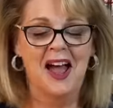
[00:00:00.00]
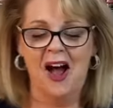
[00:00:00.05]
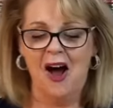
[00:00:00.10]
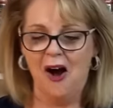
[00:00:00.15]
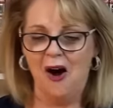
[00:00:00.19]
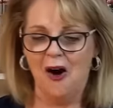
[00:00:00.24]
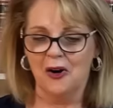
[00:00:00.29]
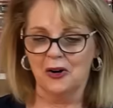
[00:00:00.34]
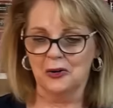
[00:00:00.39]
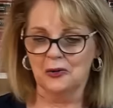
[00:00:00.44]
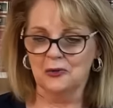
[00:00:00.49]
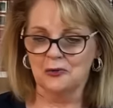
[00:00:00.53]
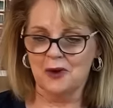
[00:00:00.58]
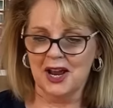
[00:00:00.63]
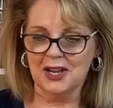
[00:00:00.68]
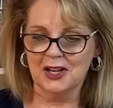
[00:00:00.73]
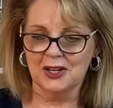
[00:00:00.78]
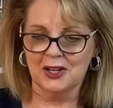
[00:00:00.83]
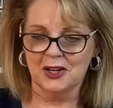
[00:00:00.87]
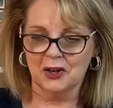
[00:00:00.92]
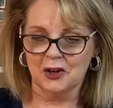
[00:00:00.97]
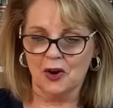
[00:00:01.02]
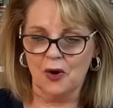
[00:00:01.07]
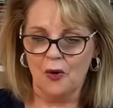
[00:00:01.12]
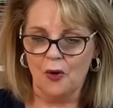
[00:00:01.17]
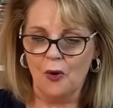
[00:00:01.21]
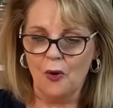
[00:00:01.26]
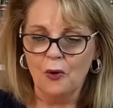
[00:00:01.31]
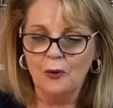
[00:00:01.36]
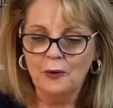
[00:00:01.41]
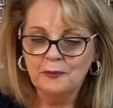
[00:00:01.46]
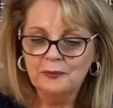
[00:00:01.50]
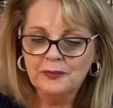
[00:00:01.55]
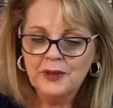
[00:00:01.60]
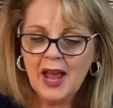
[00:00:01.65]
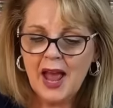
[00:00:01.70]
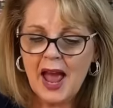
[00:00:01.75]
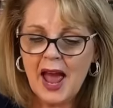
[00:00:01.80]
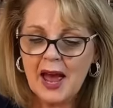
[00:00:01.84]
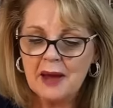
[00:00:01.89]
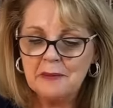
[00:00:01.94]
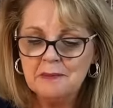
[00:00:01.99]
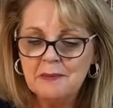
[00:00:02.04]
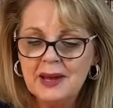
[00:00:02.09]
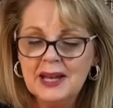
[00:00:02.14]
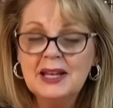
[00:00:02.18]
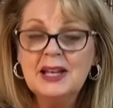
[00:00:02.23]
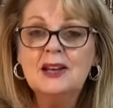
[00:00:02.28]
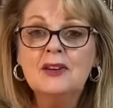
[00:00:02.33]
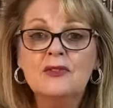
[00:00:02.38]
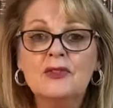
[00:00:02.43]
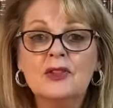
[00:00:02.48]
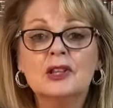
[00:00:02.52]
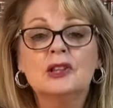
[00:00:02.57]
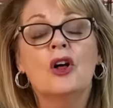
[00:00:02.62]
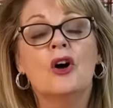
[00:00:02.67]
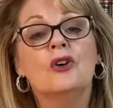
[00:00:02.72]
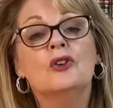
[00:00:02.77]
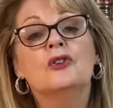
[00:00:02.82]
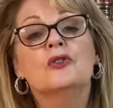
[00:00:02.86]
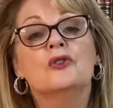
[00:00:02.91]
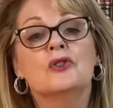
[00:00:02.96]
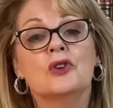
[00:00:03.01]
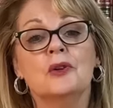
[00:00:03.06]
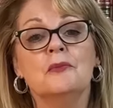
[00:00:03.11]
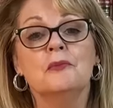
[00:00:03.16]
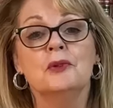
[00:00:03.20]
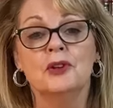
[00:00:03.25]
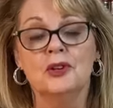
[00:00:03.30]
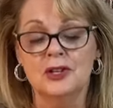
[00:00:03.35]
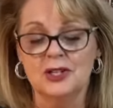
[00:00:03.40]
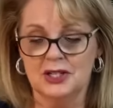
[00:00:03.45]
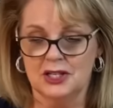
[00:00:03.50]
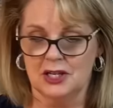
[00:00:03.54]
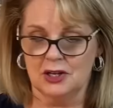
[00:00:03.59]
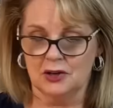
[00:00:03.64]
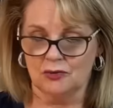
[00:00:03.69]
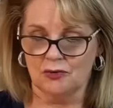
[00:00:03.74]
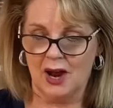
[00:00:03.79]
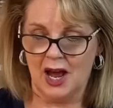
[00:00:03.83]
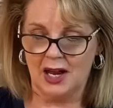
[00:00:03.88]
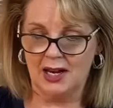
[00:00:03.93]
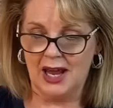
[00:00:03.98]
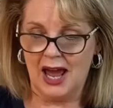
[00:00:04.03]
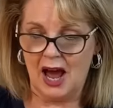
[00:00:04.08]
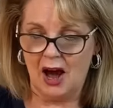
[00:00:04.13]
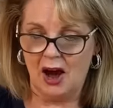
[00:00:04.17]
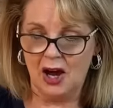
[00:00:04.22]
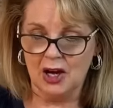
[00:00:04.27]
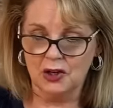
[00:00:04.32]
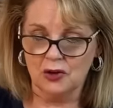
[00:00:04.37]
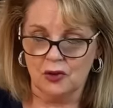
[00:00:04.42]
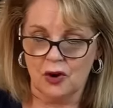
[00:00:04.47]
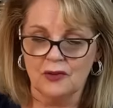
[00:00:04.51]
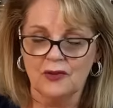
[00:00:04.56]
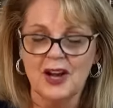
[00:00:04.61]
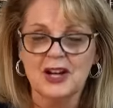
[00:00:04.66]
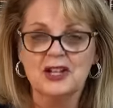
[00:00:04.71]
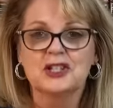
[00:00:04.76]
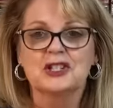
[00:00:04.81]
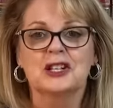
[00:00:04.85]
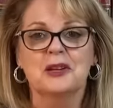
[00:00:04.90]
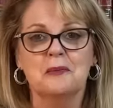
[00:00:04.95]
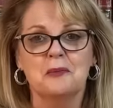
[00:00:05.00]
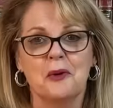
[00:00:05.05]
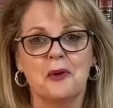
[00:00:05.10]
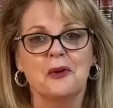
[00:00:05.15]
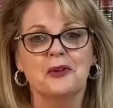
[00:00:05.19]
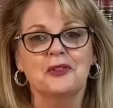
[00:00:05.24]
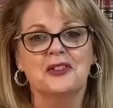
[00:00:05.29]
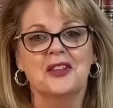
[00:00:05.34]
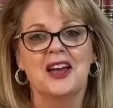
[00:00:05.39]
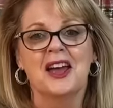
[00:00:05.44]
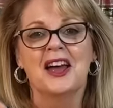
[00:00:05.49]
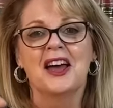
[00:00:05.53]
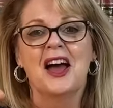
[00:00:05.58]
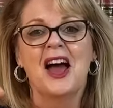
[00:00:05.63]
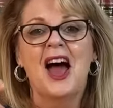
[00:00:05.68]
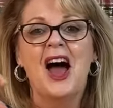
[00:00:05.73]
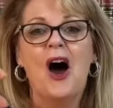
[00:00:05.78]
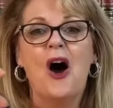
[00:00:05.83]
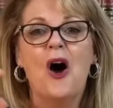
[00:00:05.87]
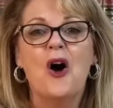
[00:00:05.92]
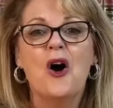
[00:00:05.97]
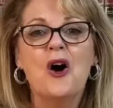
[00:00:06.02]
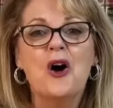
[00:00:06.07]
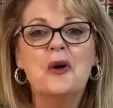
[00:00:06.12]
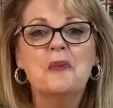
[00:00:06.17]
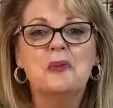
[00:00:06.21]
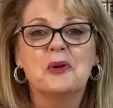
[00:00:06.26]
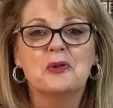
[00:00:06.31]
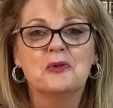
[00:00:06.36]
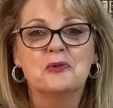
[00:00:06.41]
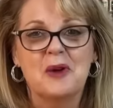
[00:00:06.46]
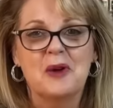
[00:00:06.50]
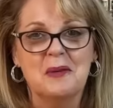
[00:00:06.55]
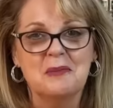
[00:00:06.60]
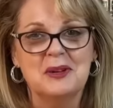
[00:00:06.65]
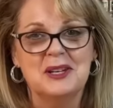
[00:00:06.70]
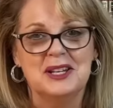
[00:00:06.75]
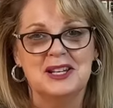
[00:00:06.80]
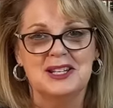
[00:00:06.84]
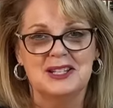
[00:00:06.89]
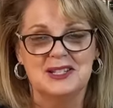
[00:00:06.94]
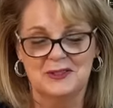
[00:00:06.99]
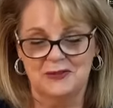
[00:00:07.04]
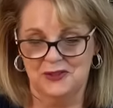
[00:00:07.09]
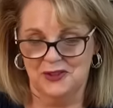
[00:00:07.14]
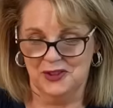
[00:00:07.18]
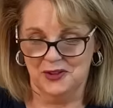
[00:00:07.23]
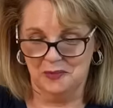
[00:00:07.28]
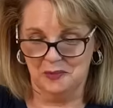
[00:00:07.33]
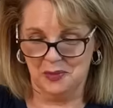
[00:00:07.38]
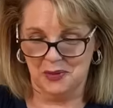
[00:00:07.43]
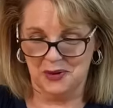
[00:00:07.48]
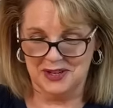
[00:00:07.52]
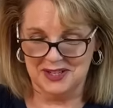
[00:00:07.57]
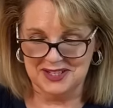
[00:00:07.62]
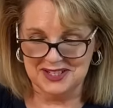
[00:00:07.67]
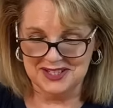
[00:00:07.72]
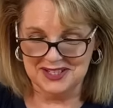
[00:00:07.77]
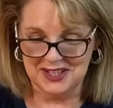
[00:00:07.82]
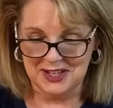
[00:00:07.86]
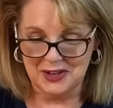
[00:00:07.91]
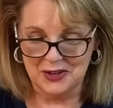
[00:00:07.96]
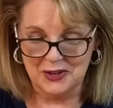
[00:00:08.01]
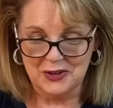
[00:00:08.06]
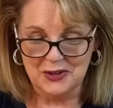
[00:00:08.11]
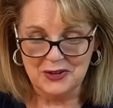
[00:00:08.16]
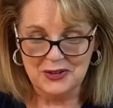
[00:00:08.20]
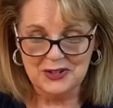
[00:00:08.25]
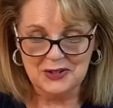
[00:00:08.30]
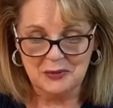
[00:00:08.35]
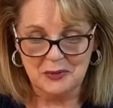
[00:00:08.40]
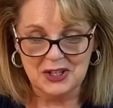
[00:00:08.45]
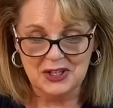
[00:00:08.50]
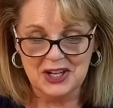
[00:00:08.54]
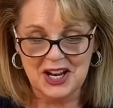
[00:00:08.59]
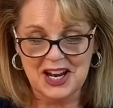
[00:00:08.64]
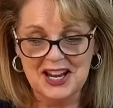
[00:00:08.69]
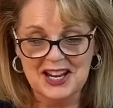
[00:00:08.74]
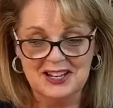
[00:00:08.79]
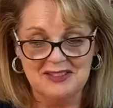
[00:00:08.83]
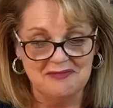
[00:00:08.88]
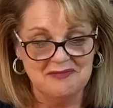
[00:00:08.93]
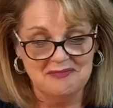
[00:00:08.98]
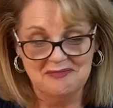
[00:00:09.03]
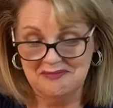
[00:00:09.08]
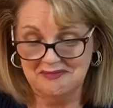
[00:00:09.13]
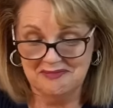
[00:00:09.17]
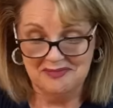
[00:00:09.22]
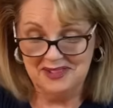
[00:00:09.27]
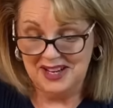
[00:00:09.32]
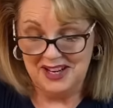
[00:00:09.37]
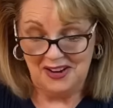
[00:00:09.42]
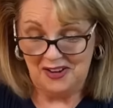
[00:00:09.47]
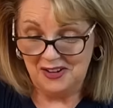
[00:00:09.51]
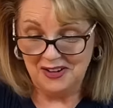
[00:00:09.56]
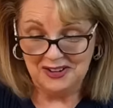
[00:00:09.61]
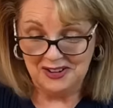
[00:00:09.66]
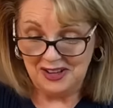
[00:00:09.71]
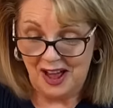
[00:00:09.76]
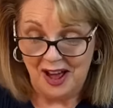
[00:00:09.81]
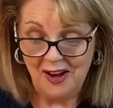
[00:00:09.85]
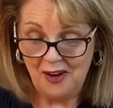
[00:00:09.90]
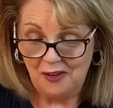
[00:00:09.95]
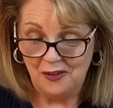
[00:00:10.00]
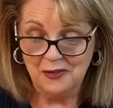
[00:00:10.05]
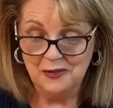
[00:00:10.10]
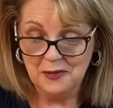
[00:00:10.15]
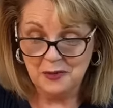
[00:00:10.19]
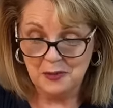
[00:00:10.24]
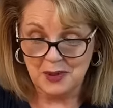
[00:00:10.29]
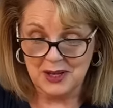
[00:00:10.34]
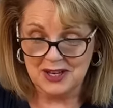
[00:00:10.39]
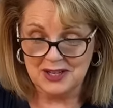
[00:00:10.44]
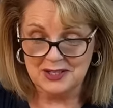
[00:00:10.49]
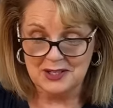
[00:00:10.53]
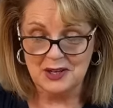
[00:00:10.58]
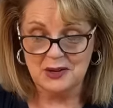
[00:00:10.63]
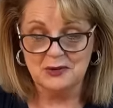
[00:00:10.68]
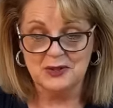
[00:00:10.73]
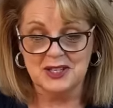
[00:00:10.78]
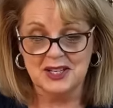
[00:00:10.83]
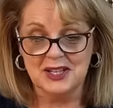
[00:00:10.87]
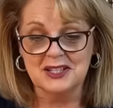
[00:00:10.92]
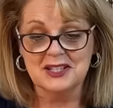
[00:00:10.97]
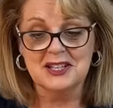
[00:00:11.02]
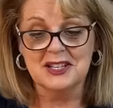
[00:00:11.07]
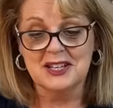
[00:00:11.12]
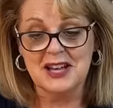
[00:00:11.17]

on regular call. And many of the local community around Highgrove actually bought their herbal remedies for the prince to use, which he, you know, loved because he was into